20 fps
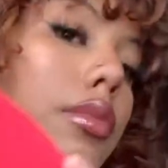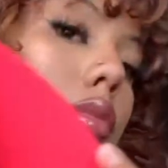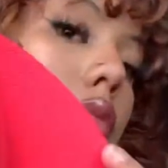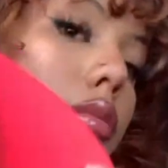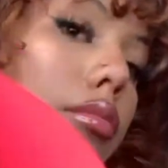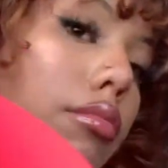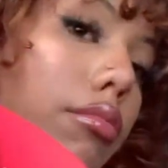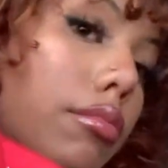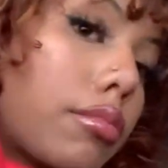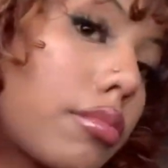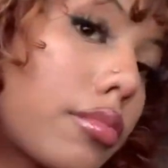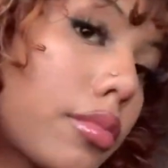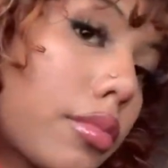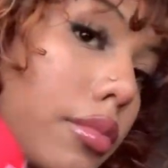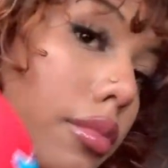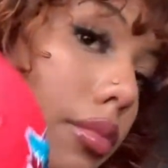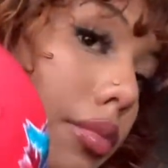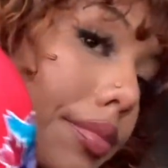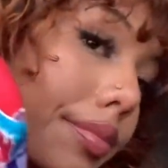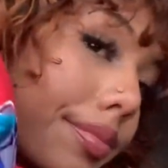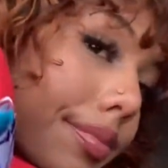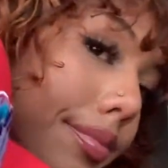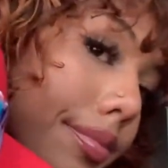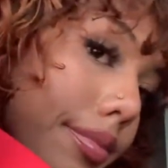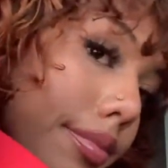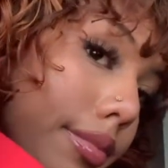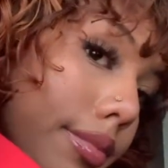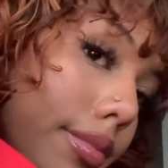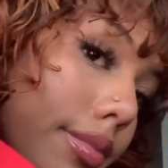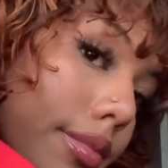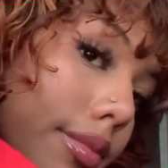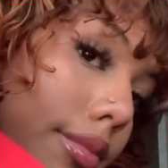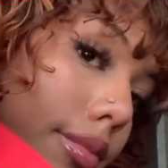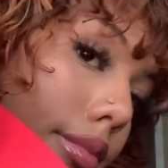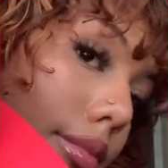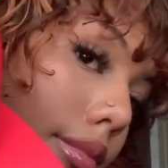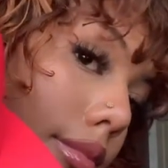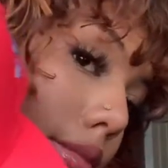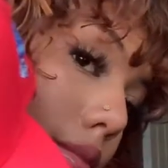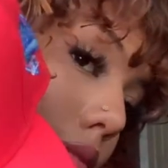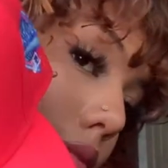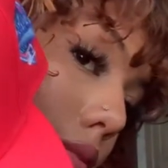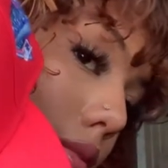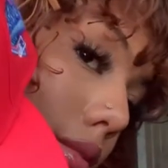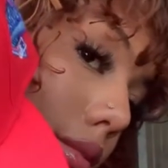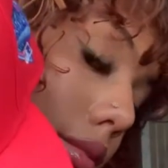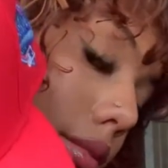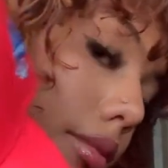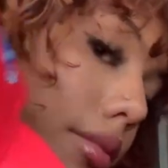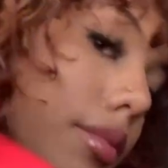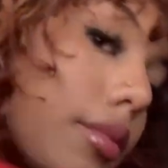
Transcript: No one is speaking in this clip.